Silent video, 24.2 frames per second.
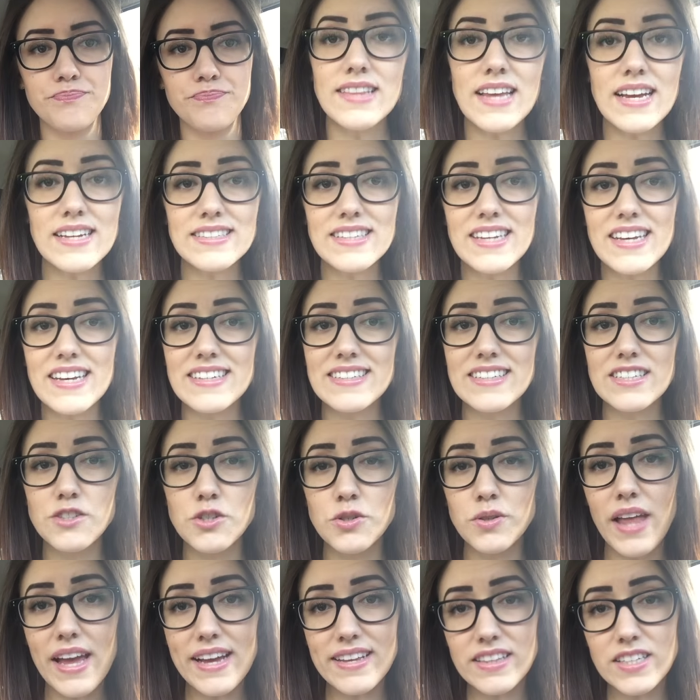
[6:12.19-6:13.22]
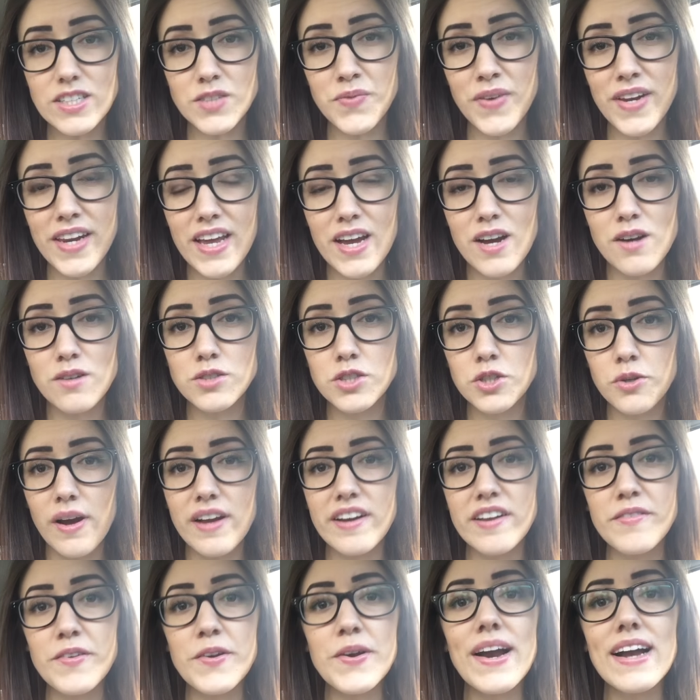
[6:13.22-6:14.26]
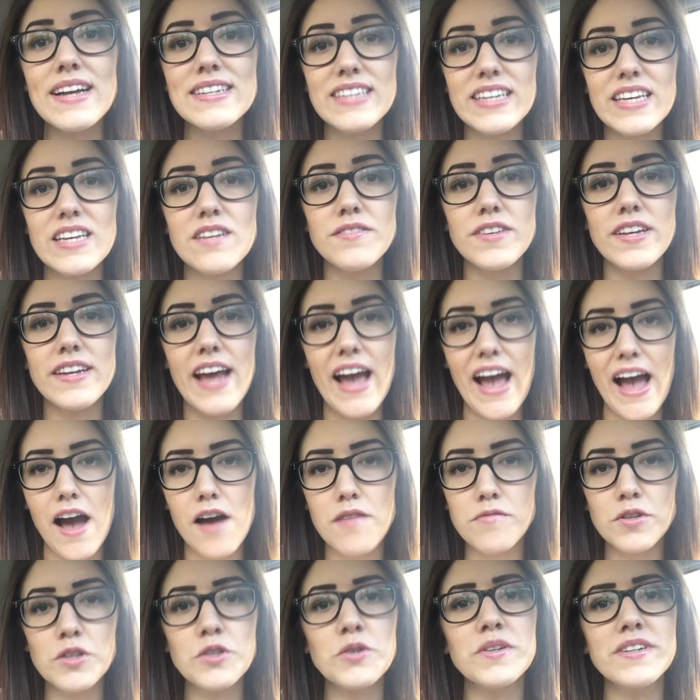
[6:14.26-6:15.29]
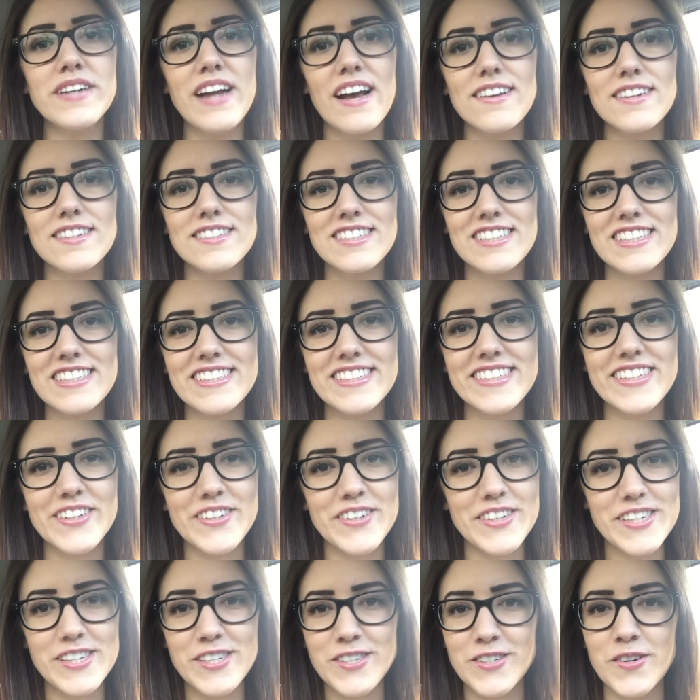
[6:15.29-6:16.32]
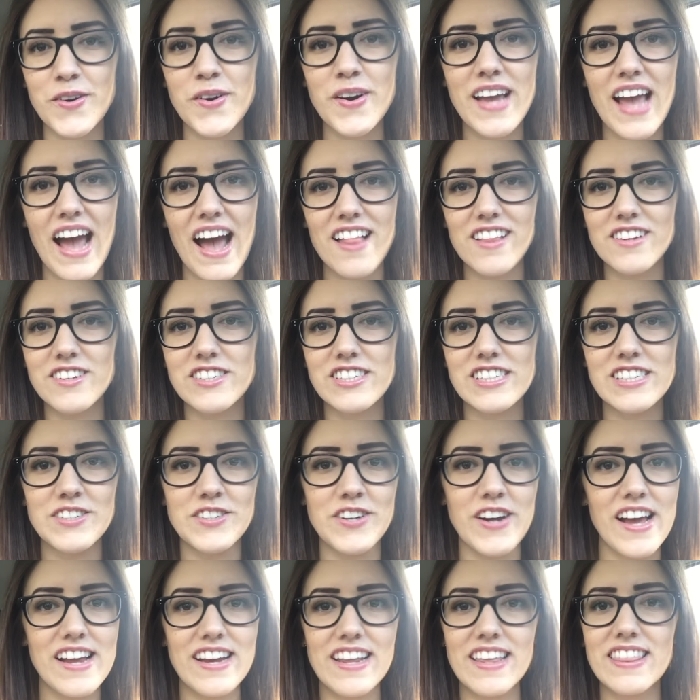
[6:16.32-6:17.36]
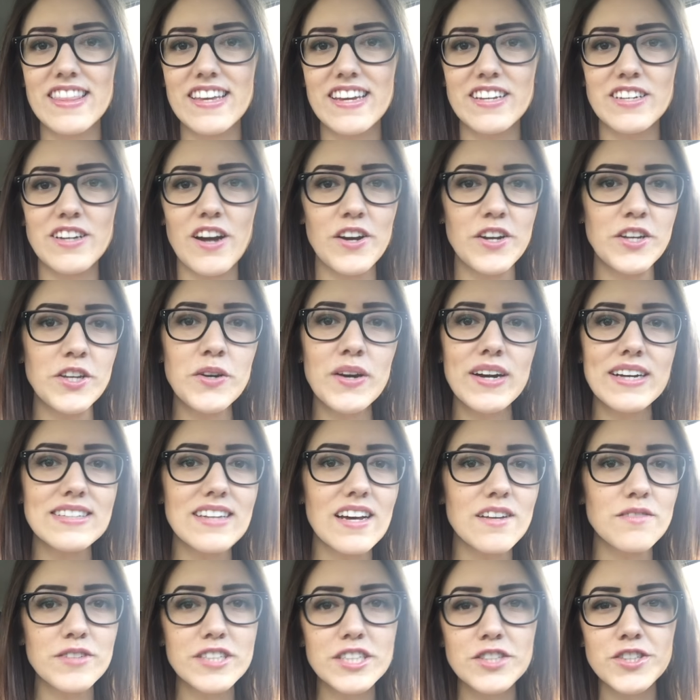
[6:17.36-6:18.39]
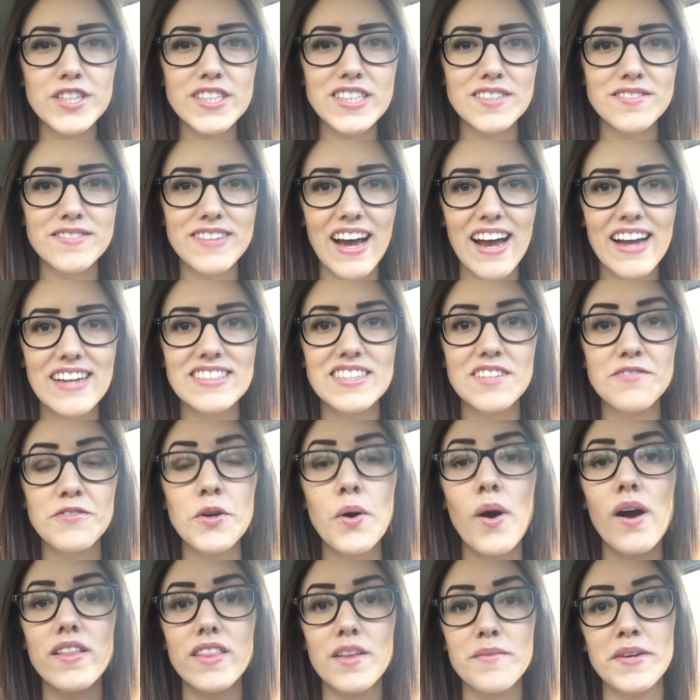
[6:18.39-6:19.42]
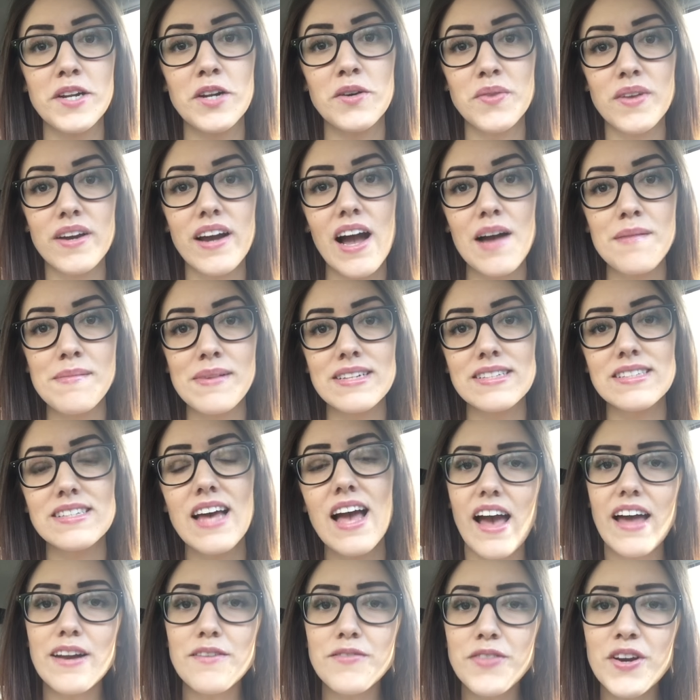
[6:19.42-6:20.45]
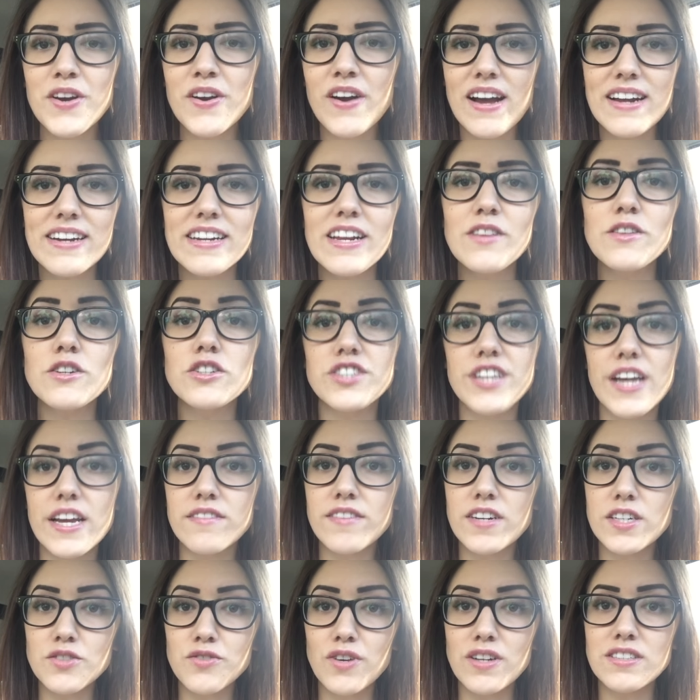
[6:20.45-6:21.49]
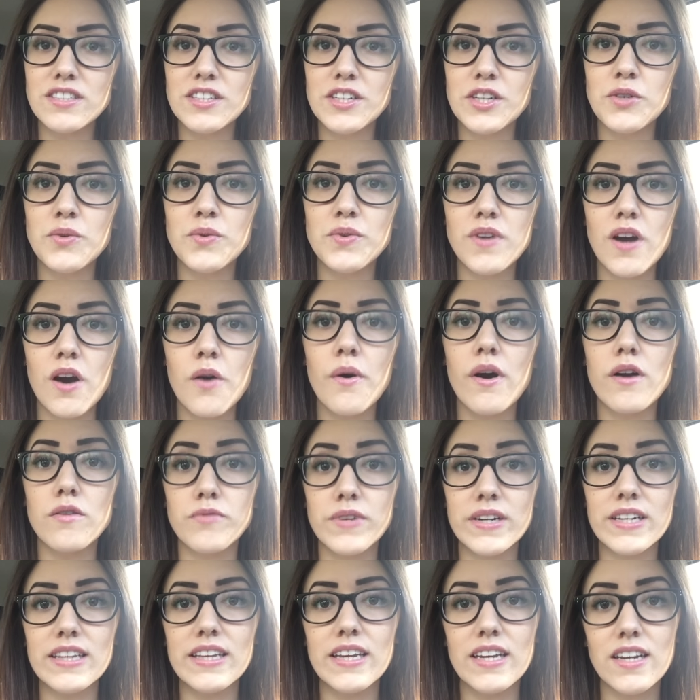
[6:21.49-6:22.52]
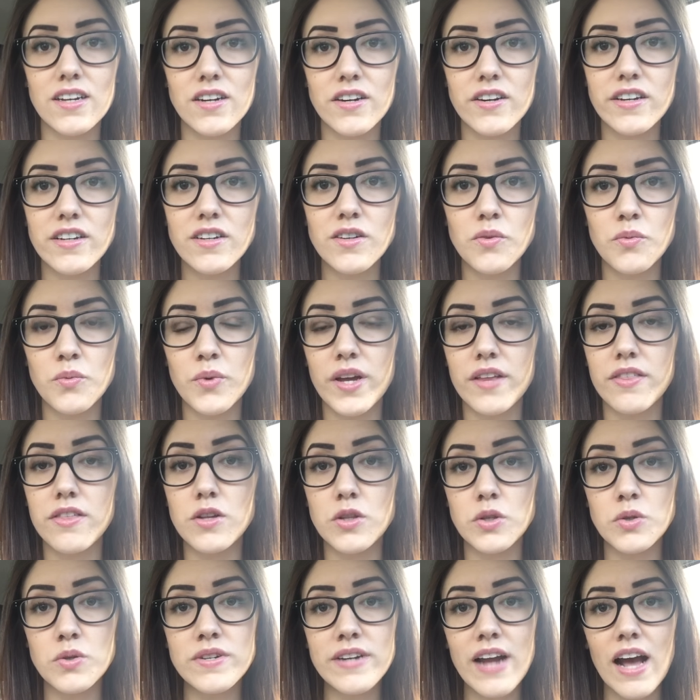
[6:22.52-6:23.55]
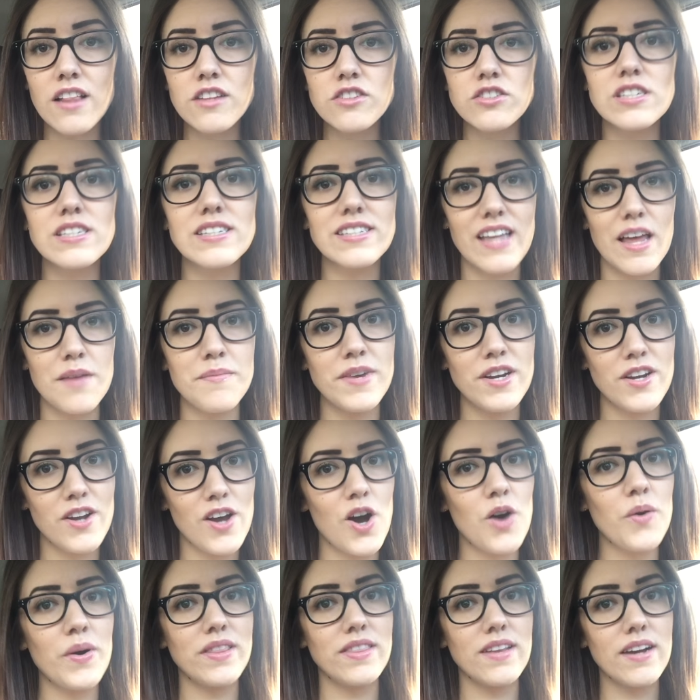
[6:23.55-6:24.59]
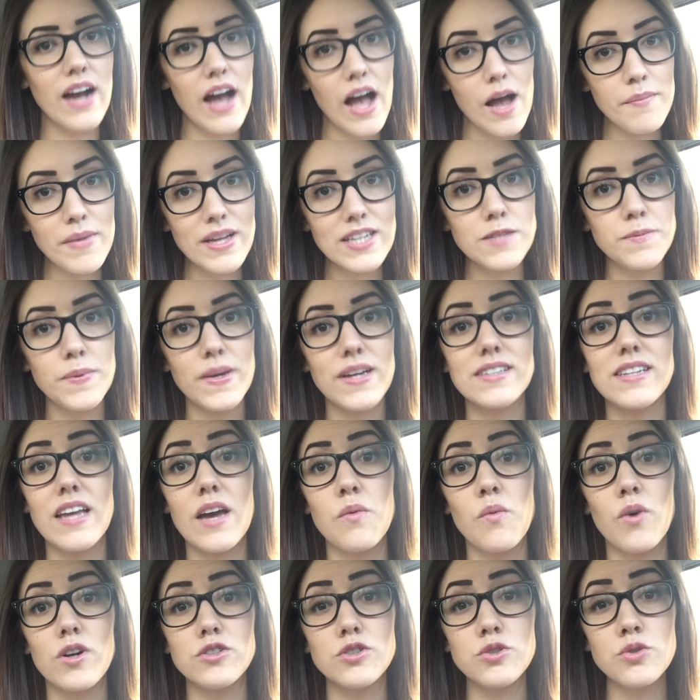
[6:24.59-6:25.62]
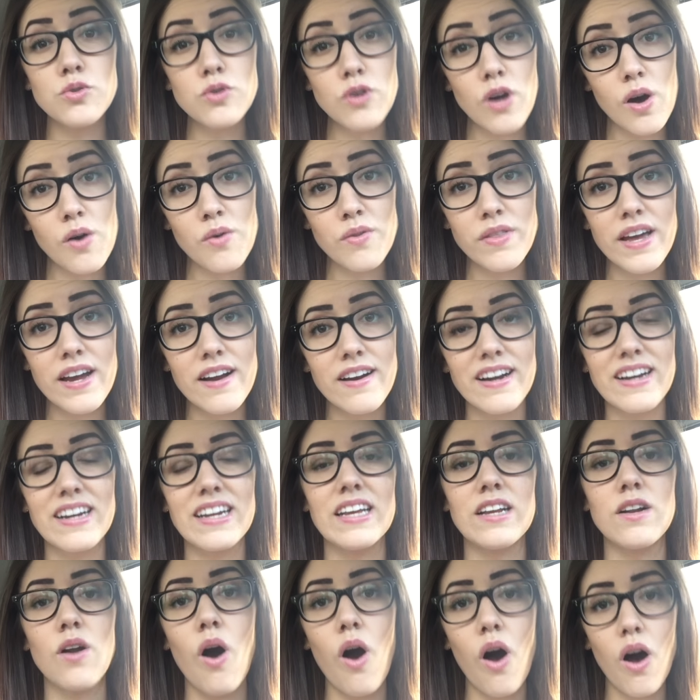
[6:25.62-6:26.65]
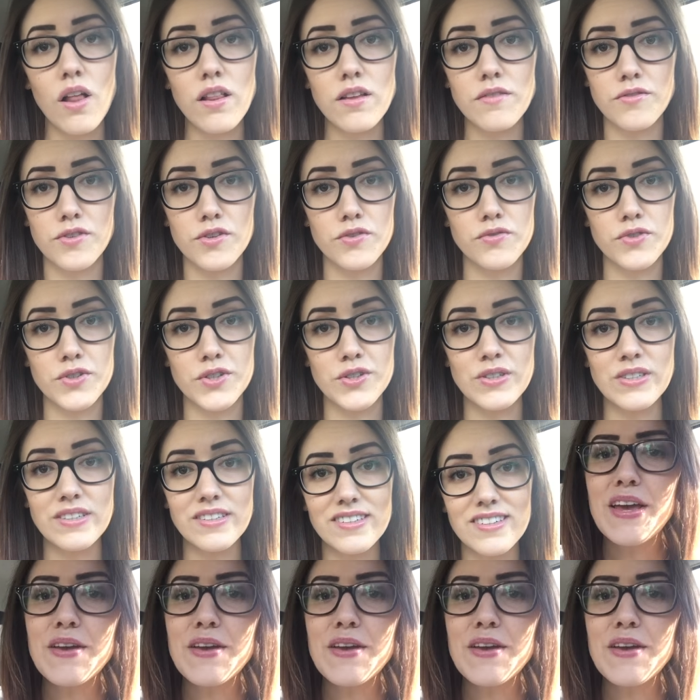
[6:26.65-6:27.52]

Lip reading: That's it. Did you like this video? Do any of you guys even have gluten allergies or soy allergies or anything? Are you guys on restrictive diets? If you are, let me know in the comments. And if there are any other chain restaurants that you know are really good with gluten allergies, let me know in the comments because I want to go there and eat all of the food.